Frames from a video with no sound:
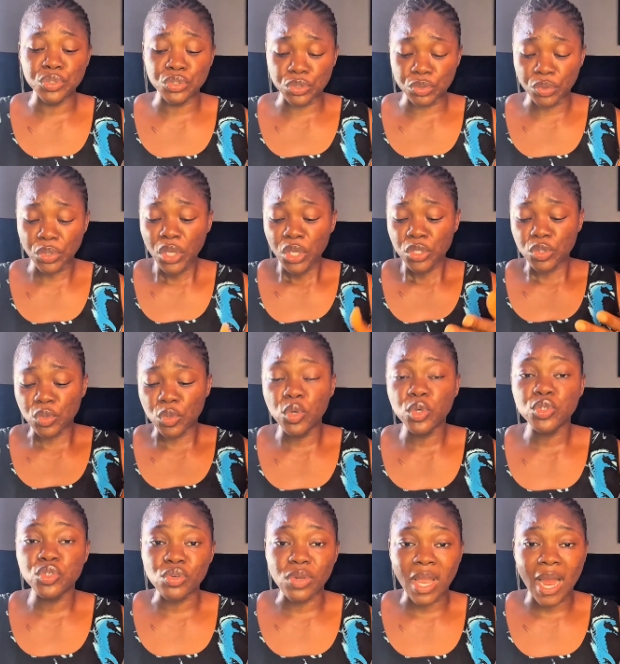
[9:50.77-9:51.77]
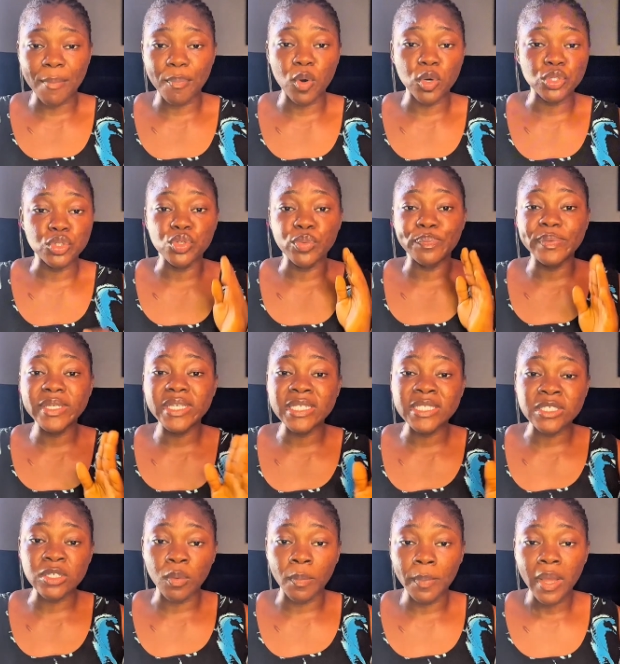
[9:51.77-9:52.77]
do, you go to CapCut, you pick
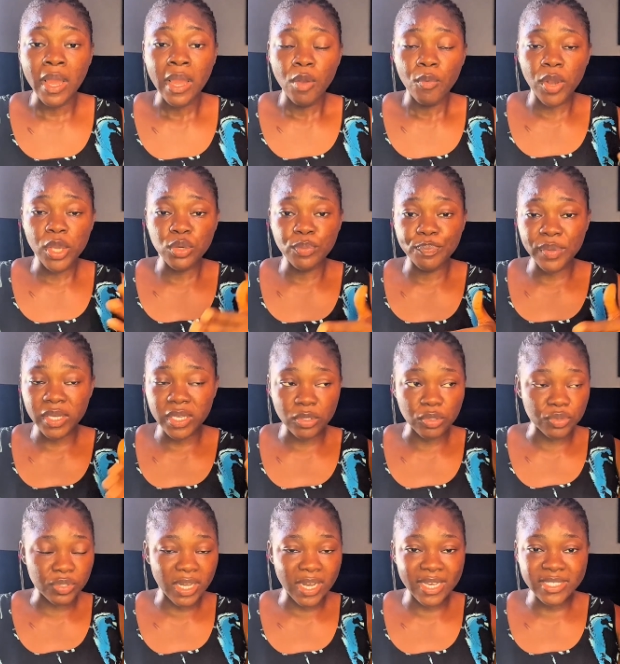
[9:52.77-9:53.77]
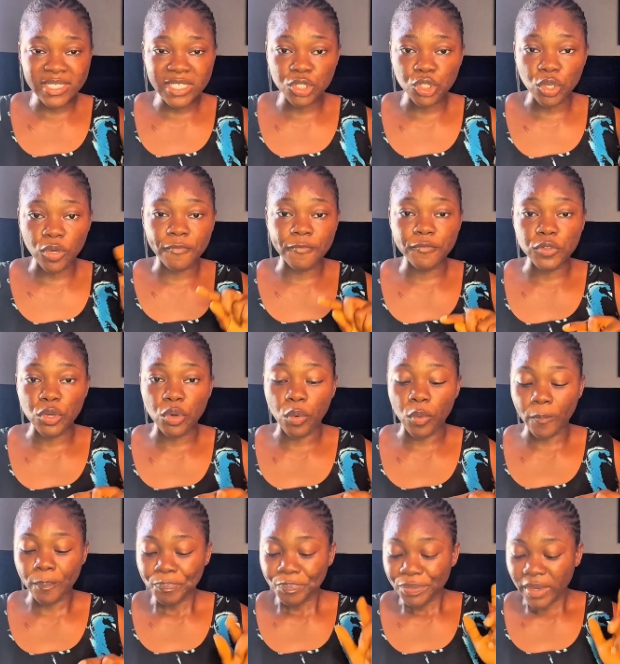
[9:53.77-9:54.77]
it up. When you select each of
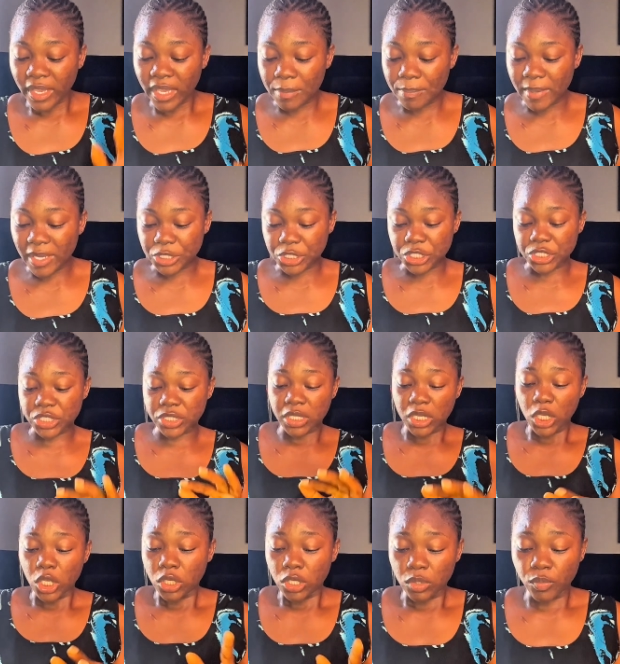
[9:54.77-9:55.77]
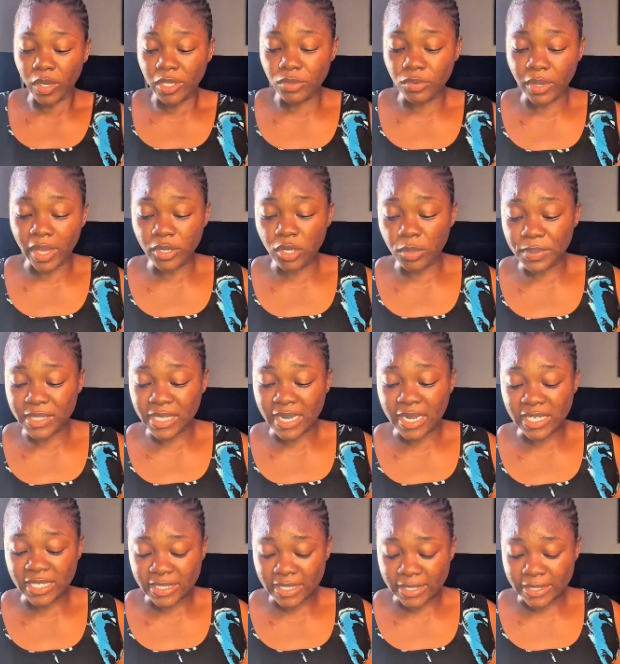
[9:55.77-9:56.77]
your images. When you end up
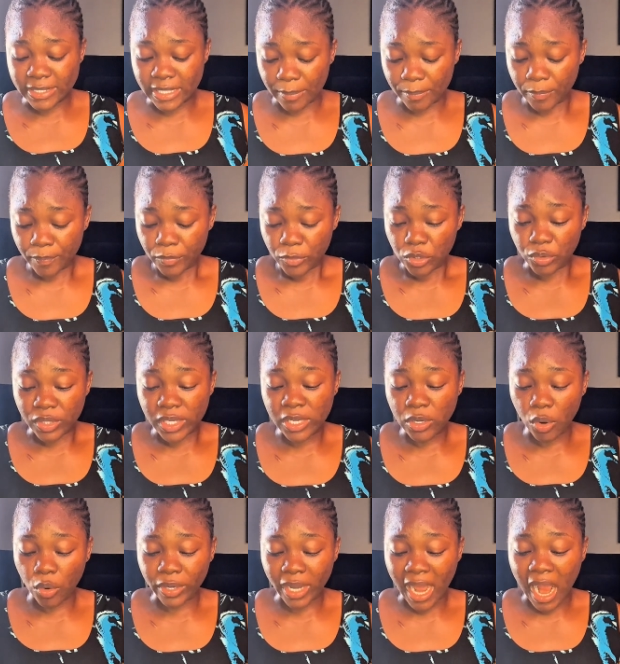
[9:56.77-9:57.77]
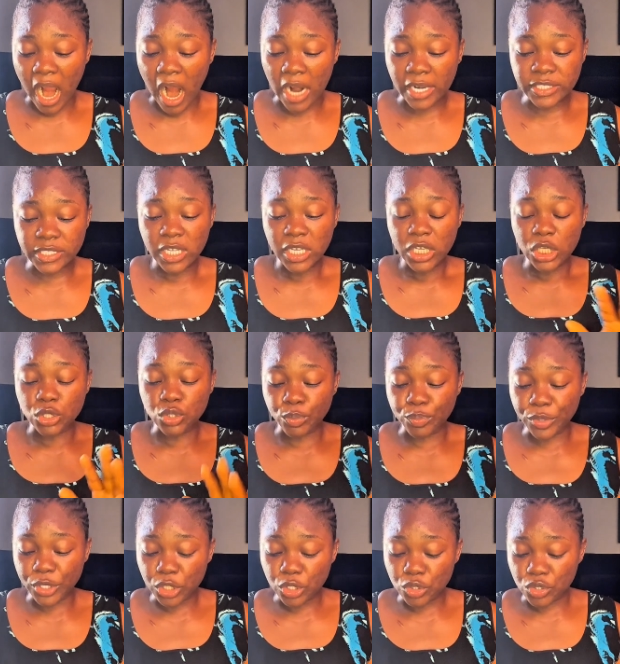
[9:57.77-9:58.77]
selecting them, you click on add, it will
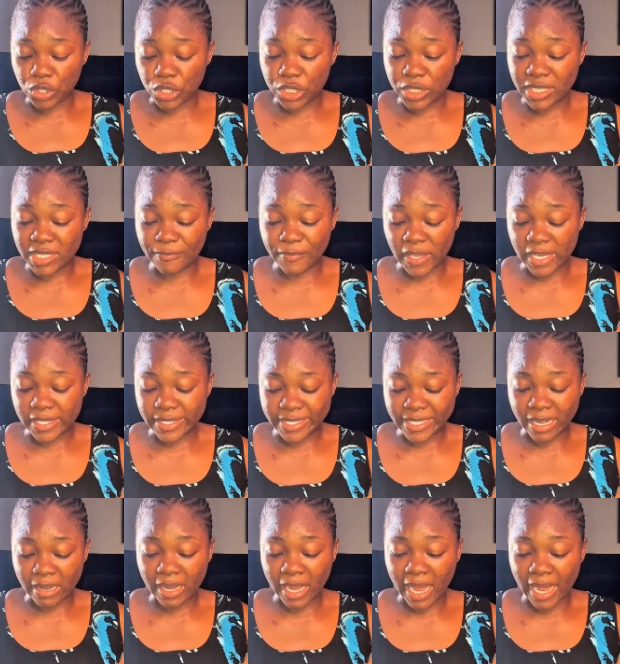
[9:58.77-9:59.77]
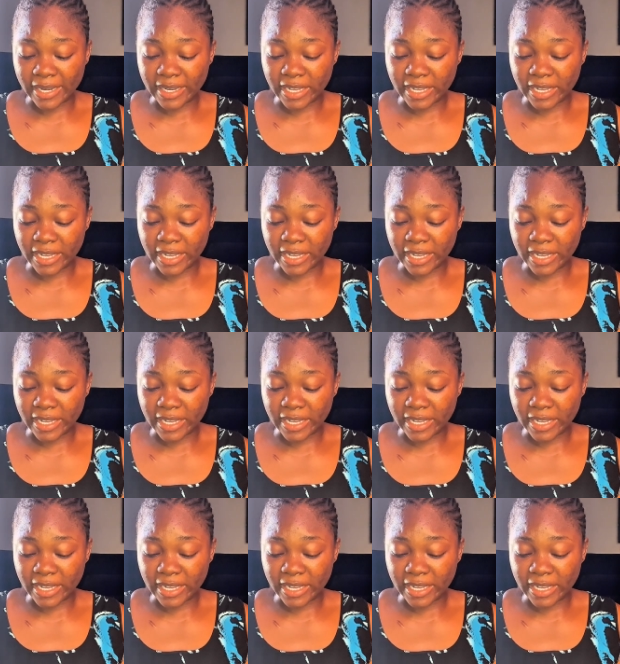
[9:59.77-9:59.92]
bring you to this phase. Now at the